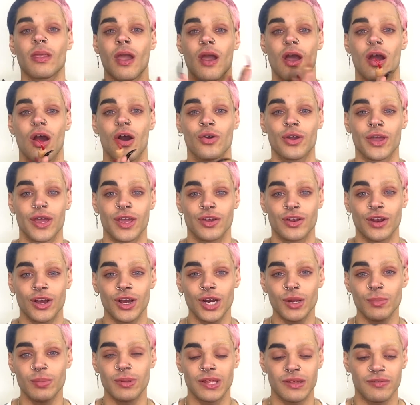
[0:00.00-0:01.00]
Okay, you're not gonna
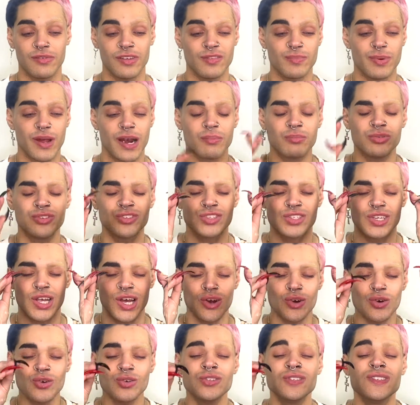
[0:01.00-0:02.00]
believe this, but I'm
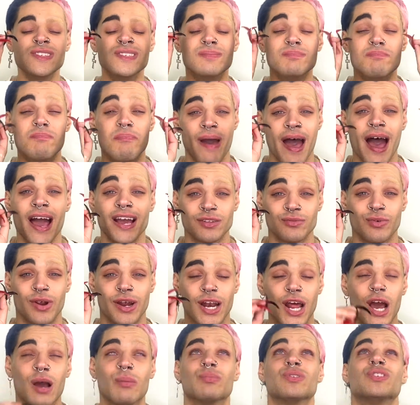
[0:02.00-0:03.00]
so smacked right
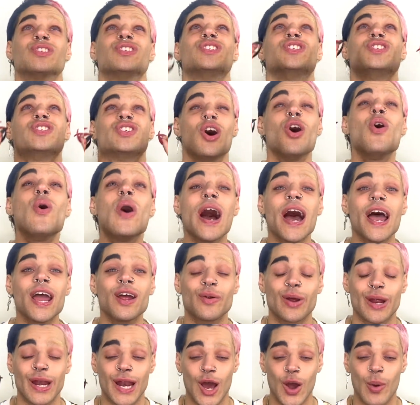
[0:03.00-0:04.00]
now. I'm so high
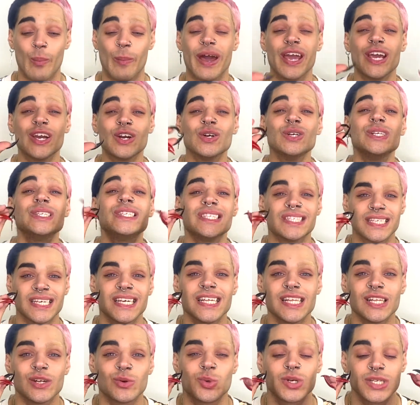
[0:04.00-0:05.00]
right now. My
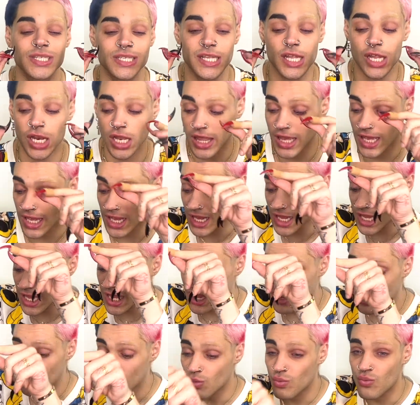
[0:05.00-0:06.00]
concealer was literally
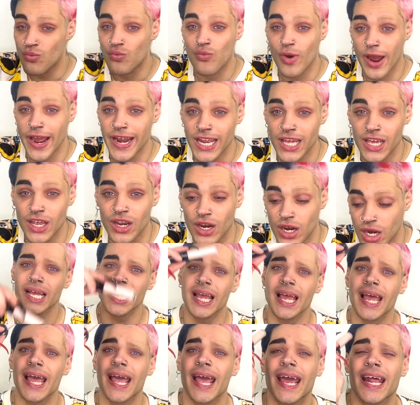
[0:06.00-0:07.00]
right here,
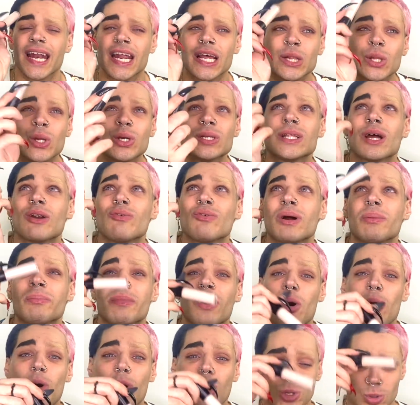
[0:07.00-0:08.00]
and it looked around my
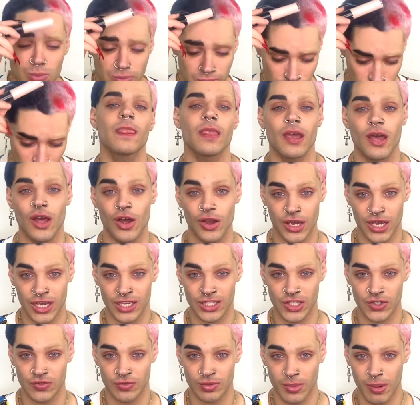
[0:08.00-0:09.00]
whole room. Okay, so
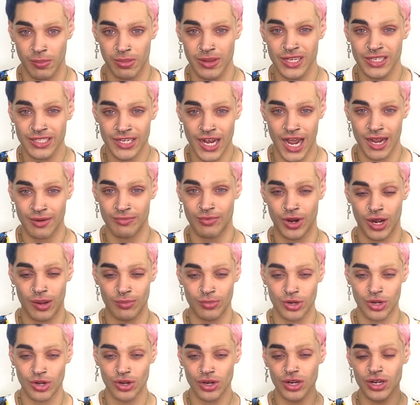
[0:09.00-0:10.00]
for my bleached eyebrow, I'm
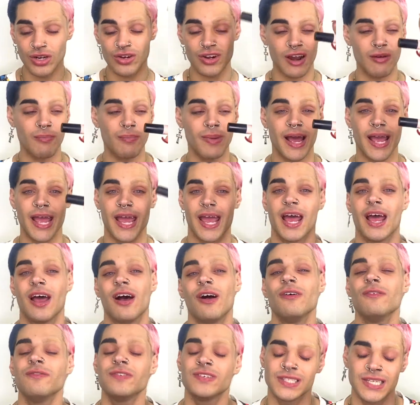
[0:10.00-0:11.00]
gonna grab my
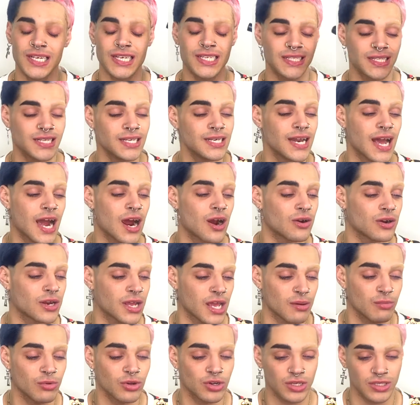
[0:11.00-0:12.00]
e.l.f. 16 Hour
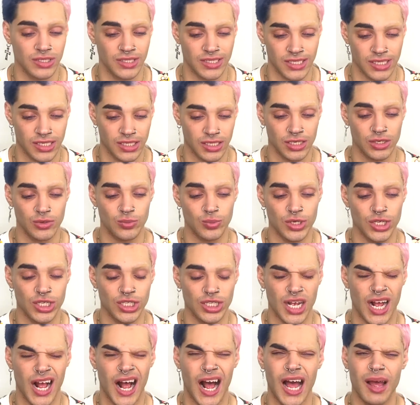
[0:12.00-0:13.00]
Camo Concealer, which
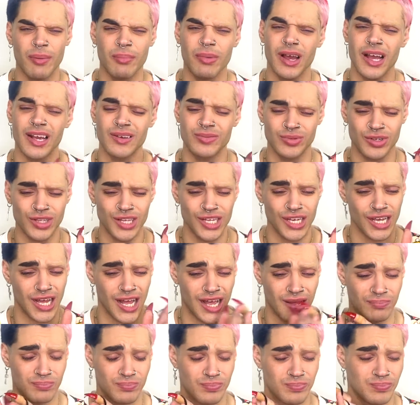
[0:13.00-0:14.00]
I'm actually
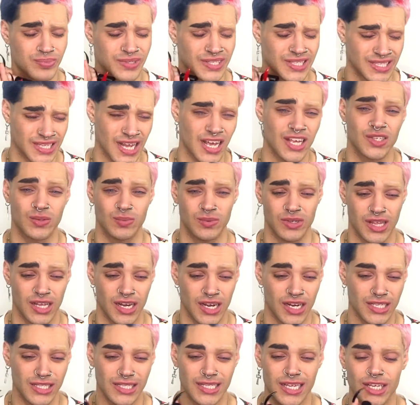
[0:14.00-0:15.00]
obsessed with it.
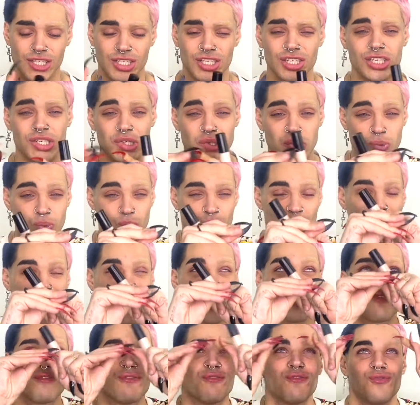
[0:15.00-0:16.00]
It's such a great
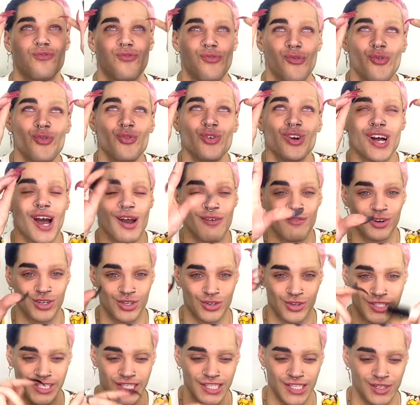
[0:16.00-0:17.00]
full coverage
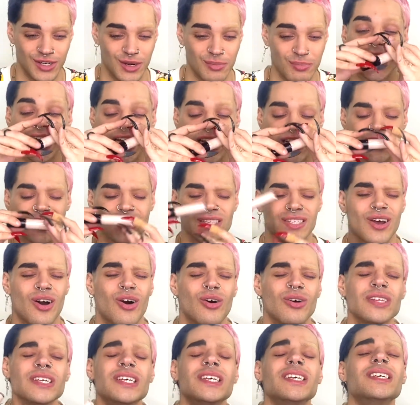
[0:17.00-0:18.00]
concealer. I mean, it's
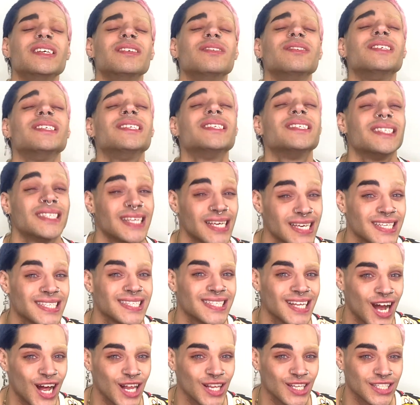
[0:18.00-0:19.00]
only
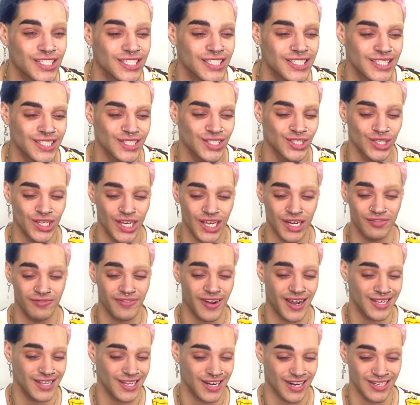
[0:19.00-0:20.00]
$6. You can
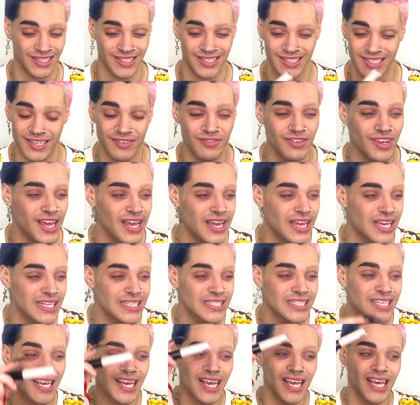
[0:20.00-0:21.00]
find it at CVS,
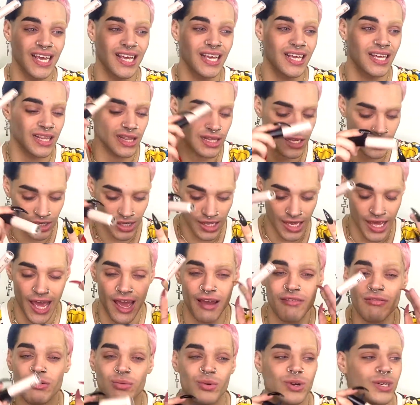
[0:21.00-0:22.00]
literally
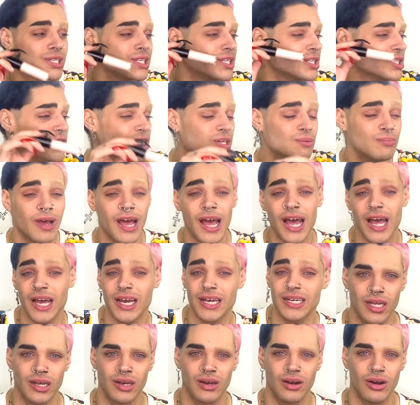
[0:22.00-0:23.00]
everywhere, TJ
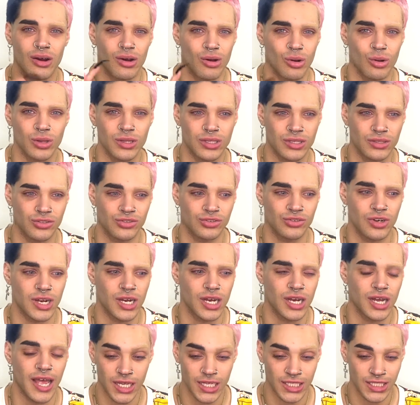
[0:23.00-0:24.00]
Maxx,
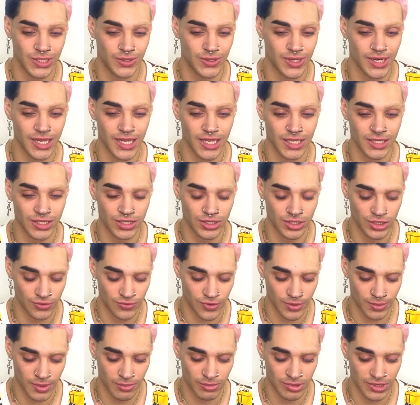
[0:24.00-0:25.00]
Ultra. So what I like to do for
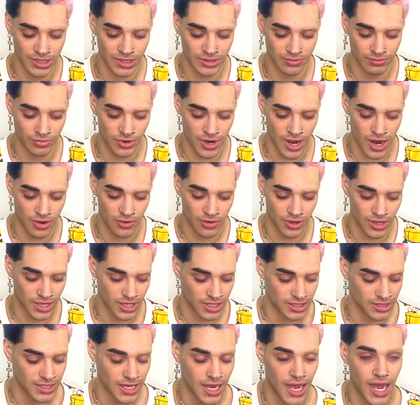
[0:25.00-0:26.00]
my bleached brow
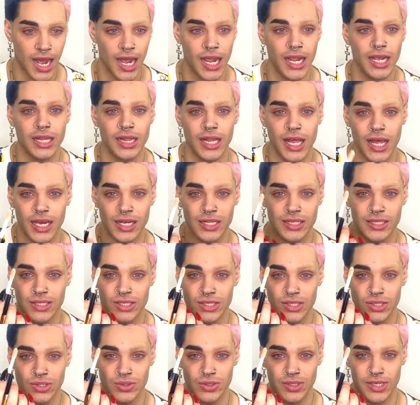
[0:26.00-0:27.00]
is I like
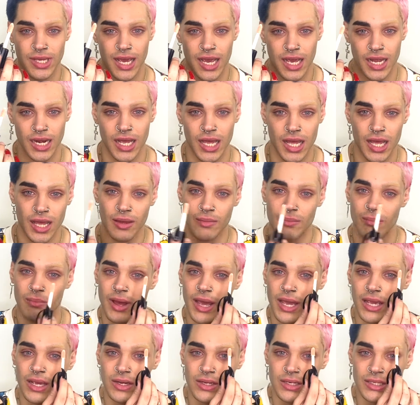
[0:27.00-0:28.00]
to get my
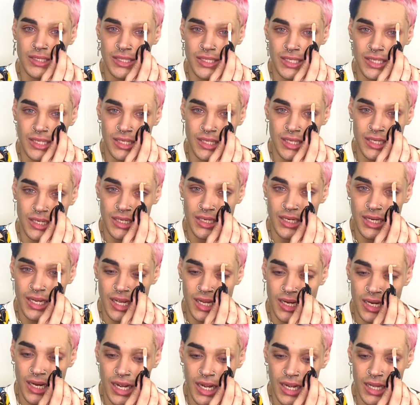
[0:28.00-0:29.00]
concealer
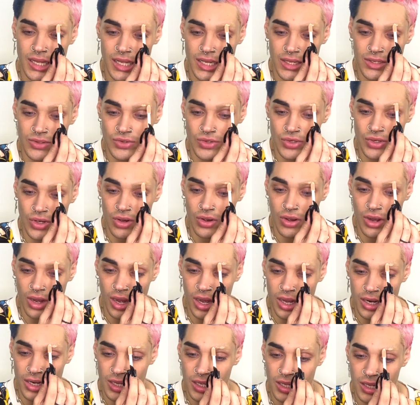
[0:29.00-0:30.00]
and I like to go
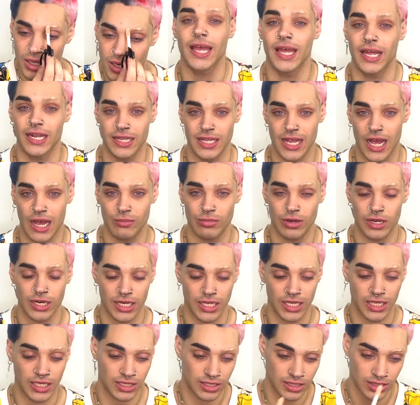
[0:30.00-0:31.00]
on it and dab on
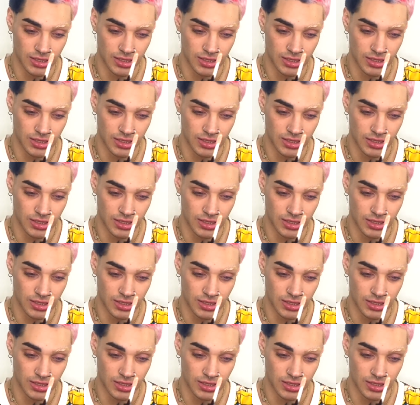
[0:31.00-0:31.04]
it